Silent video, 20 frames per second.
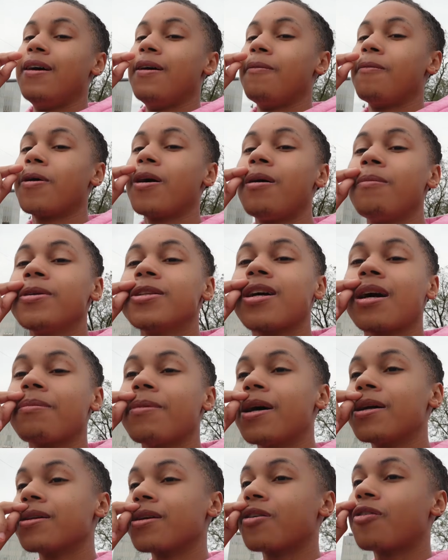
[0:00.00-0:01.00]
we're gonna be talking
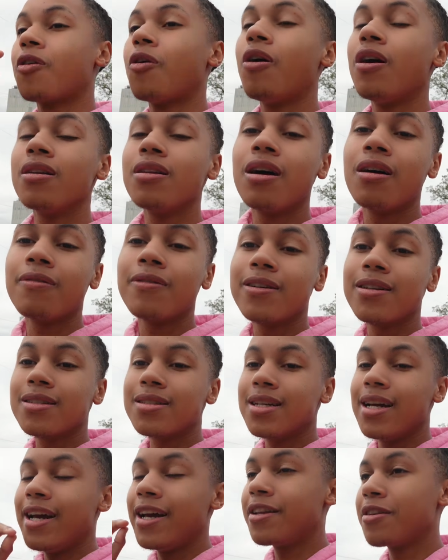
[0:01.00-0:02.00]
about the
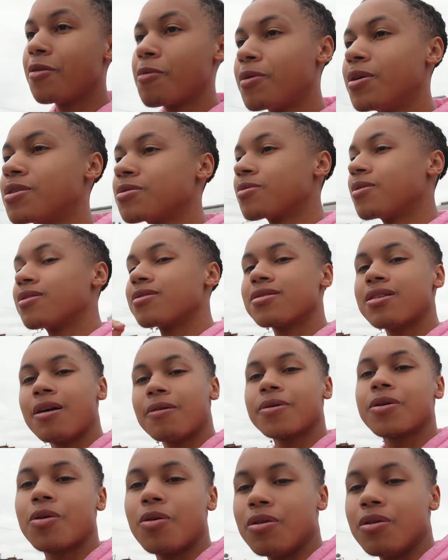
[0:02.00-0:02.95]
coilovers and the wheels. We're gonna start with the